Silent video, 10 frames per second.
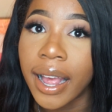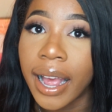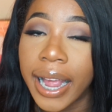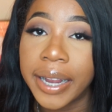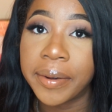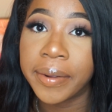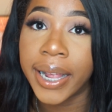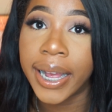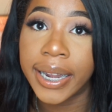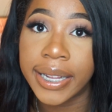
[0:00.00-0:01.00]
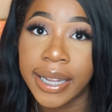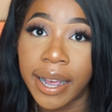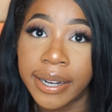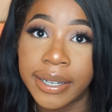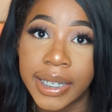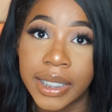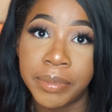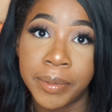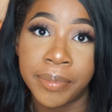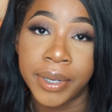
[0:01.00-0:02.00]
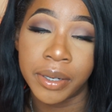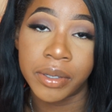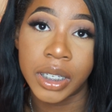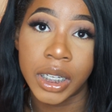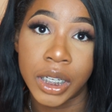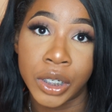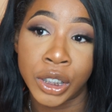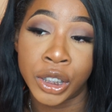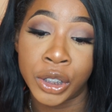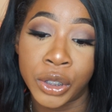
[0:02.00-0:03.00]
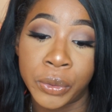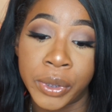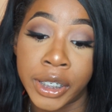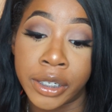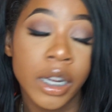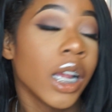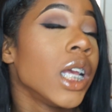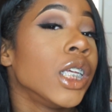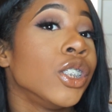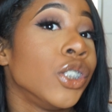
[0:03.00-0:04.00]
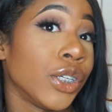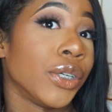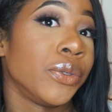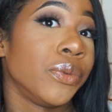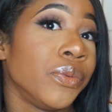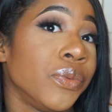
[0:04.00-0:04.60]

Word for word: I ain't gonna lie, that's how I heard other people pronouncing it on here. So